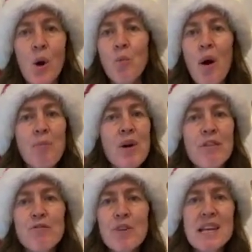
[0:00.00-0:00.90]
When we
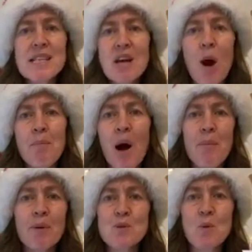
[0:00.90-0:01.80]
read our
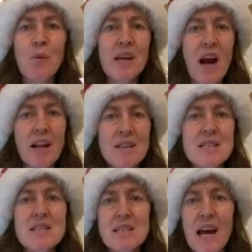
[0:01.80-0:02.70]
Bibles, what we
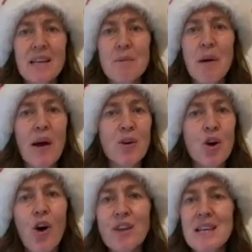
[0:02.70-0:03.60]
understand about
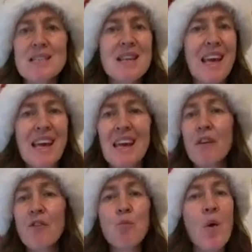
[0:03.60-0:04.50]
God is
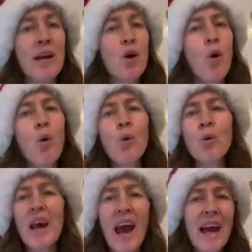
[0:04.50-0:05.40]
even when all
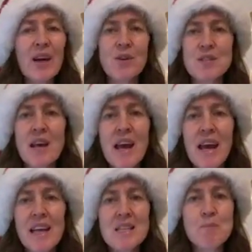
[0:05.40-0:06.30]
chaos
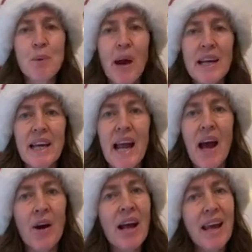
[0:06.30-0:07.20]
is breaking
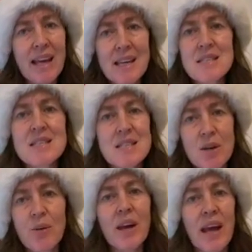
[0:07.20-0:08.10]
out, he is
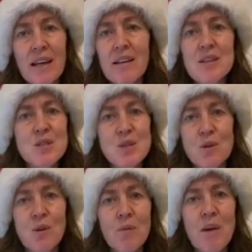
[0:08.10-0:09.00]
still king of the
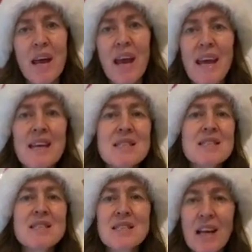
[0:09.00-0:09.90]
storm. He is
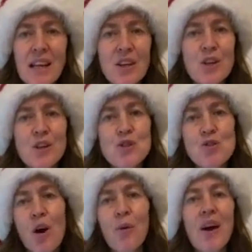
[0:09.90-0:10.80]
still in
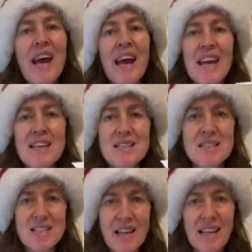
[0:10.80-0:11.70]
control. He is
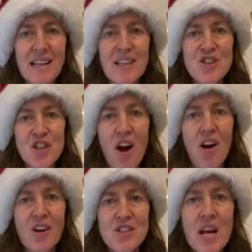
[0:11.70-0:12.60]
still in
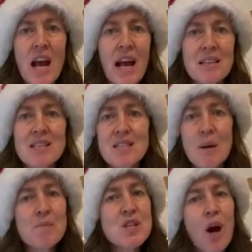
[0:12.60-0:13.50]
charge. And
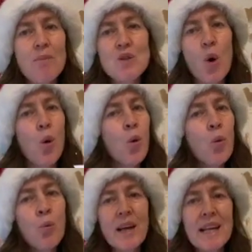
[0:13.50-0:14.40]
sometimes
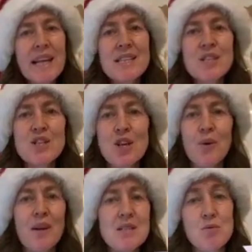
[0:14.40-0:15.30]
all we need to
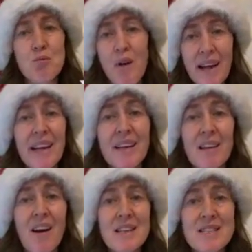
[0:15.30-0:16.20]
do is
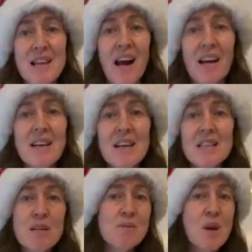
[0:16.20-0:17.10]
recognize that.
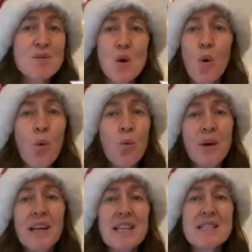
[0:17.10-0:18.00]
Sometimes all we
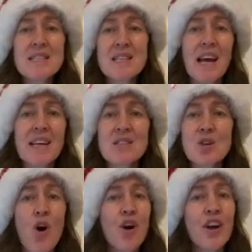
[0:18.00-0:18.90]
need to say is,
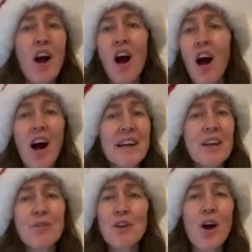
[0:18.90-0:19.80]
"God, I
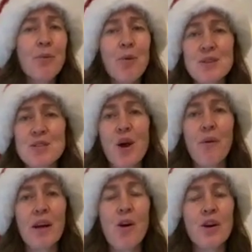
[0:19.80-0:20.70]
don't know what's
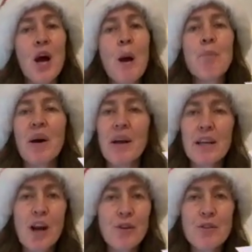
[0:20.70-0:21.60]
going on, but I
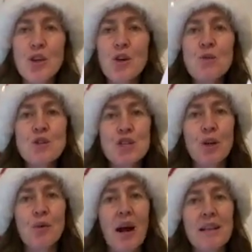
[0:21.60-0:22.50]
know you
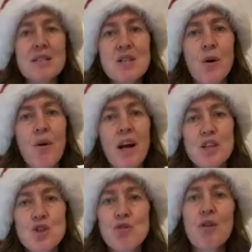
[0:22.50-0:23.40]
do. And so I
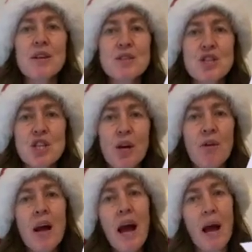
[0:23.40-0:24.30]
trust
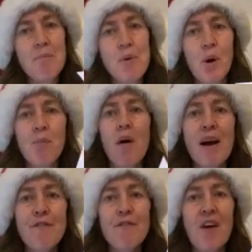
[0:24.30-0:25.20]
you and put
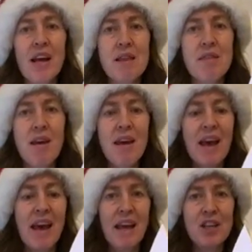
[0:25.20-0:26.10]
my faith
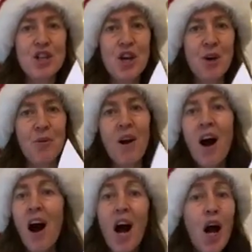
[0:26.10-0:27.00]
in you."
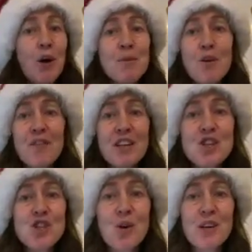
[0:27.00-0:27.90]
I hope you've
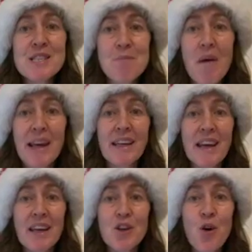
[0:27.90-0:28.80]
enjoyed
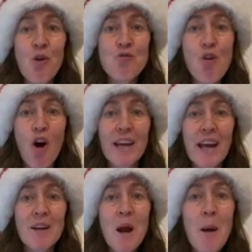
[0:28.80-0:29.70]
making your
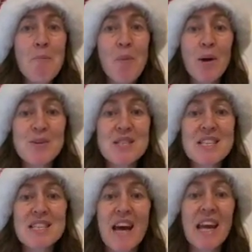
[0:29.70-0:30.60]
rocking boats
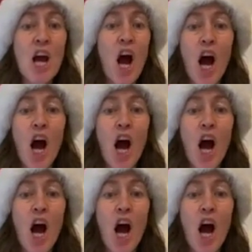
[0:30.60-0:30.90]
today.